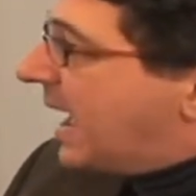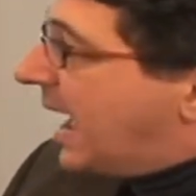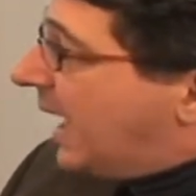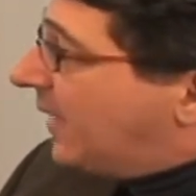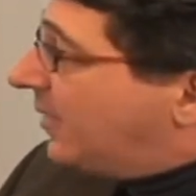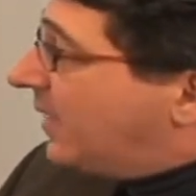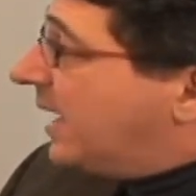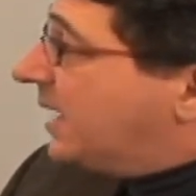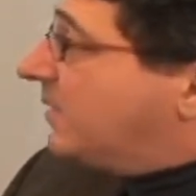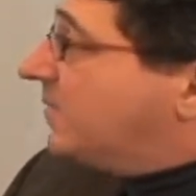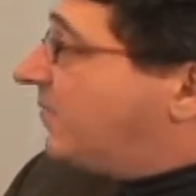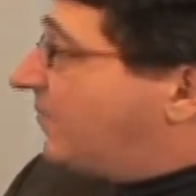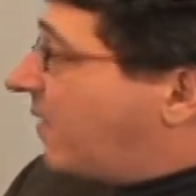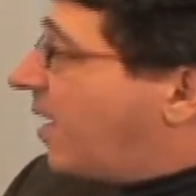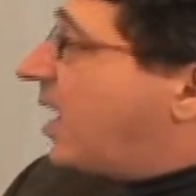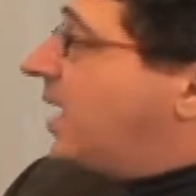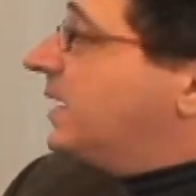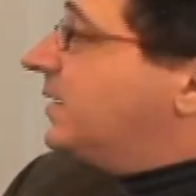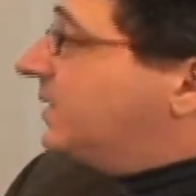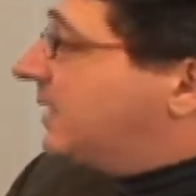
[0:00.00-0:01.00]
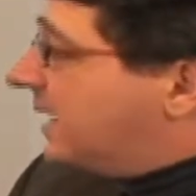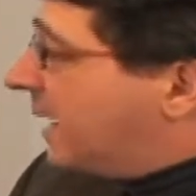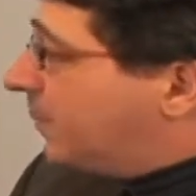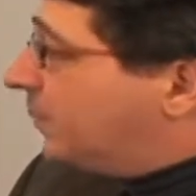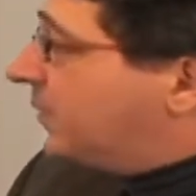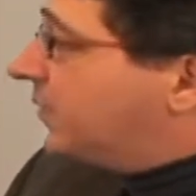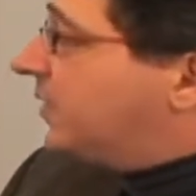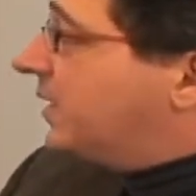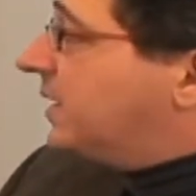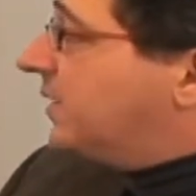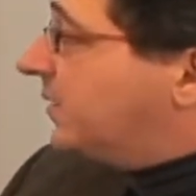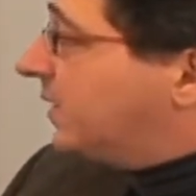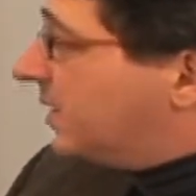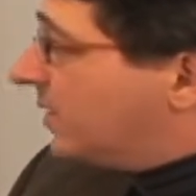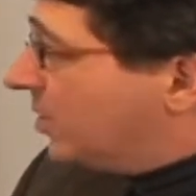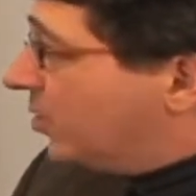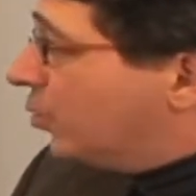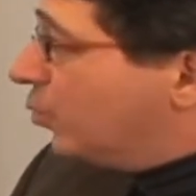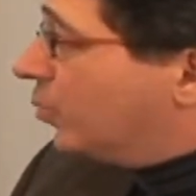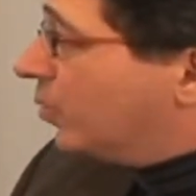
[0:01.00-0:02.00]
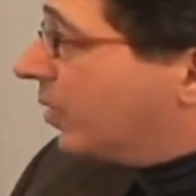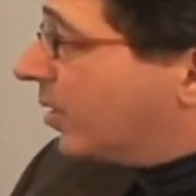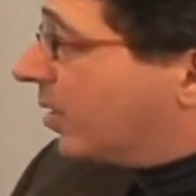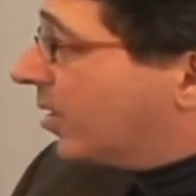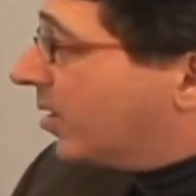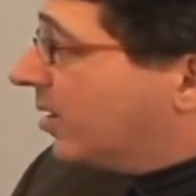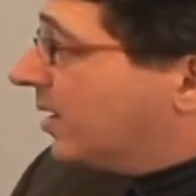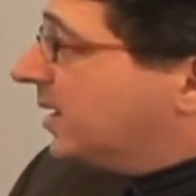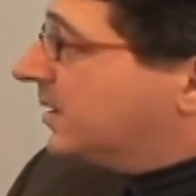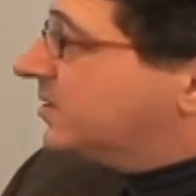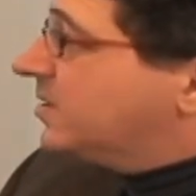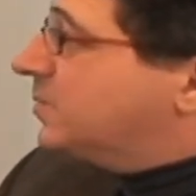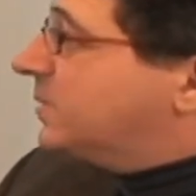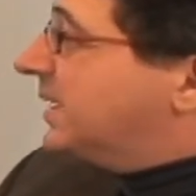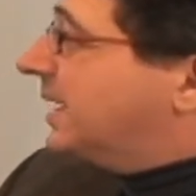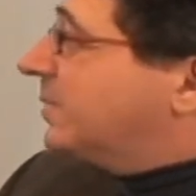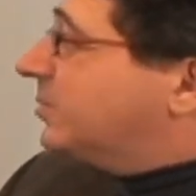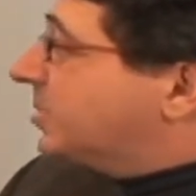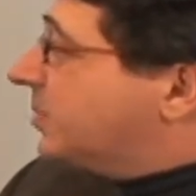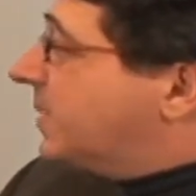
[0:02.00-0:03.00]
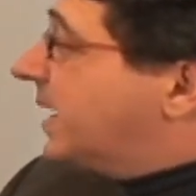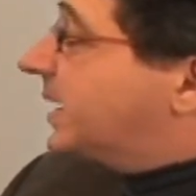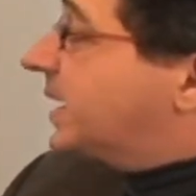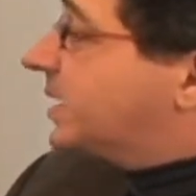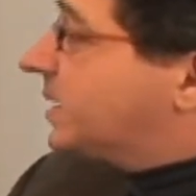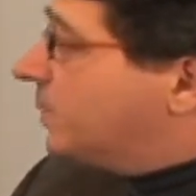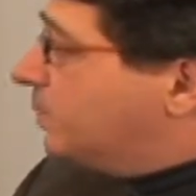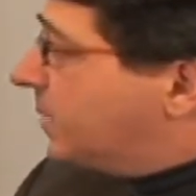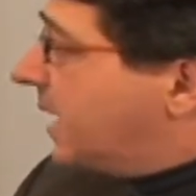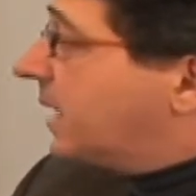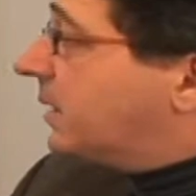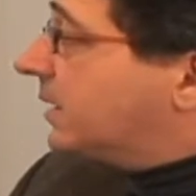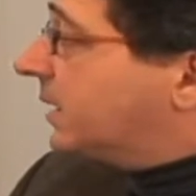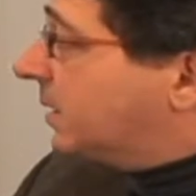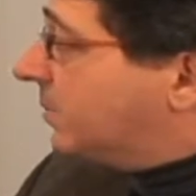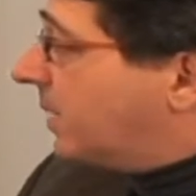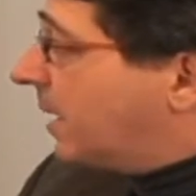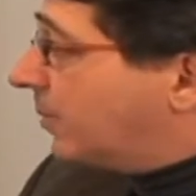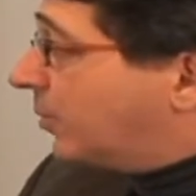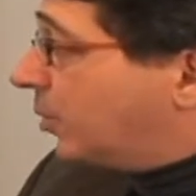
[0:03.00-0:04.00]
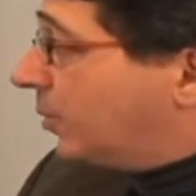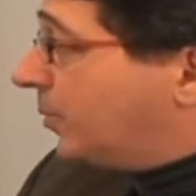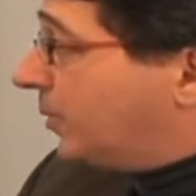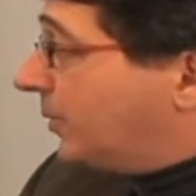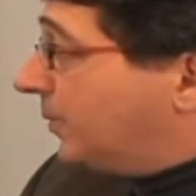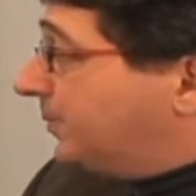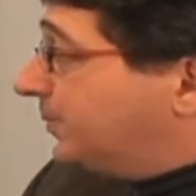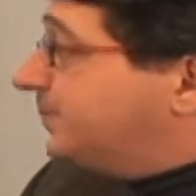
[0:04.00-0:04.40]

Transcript: and then find the empathy and the humor to be able to make it compelling and memorable.